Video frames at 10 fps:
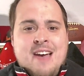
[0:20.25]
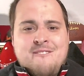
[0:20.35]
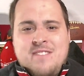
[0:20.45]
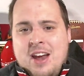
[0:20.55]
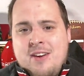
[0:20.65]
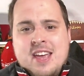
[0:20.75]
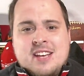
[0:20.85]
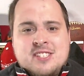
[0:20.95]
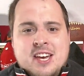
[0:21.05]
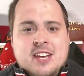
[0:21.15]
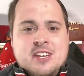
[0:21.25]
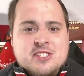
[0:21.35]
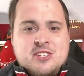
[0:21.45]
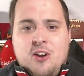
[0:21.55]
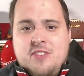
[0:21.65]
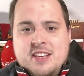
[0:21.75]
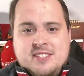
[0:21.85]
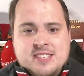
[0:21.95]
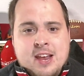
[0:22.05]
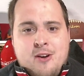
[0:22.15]
Very excited to start this
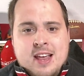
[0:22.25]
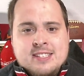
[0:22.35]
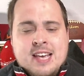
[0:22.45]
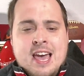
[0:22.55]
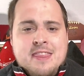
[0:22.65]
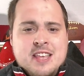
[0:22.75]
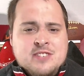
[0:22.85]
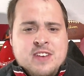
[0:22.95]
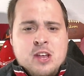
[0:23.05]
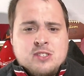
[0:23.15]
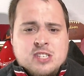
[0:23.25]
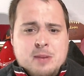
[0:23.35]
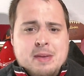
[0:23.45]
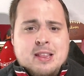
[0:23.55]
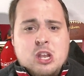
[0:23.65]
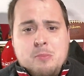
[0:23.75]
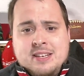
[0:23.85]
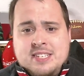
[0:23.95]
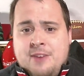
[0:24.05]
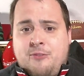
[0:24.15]
series. This video is going to be a little
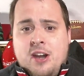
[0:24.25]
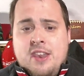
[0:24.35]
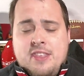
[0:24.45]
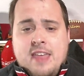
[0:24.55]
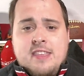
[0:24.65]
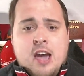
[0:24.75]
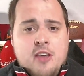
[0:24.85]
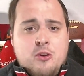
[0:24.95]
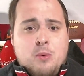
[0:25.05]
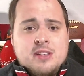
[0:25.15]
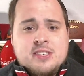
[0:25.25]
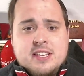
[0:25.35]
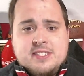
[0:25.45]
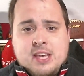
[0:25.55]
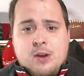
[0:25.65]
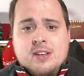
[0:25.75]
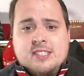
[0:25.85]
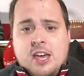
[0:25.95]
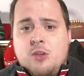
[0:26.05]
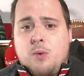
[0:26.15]
bit different than the other ones in this series.
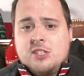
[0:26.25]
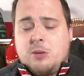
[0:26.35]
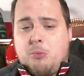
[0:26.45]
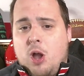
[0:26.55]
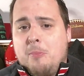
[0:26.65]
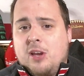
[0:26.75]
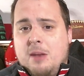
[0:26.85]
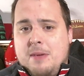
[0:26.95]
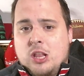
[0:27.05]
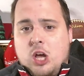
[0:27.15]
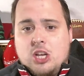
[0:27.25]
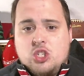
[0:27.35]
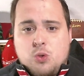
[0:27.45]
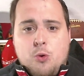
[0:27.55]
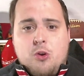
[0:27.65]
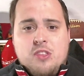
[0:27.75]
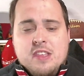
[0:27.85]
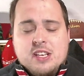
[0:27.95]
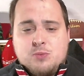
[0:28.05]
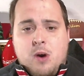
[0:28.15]
The other ones are probably going to be a lot shorter than
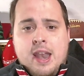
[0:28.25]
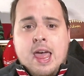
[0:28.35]
this one,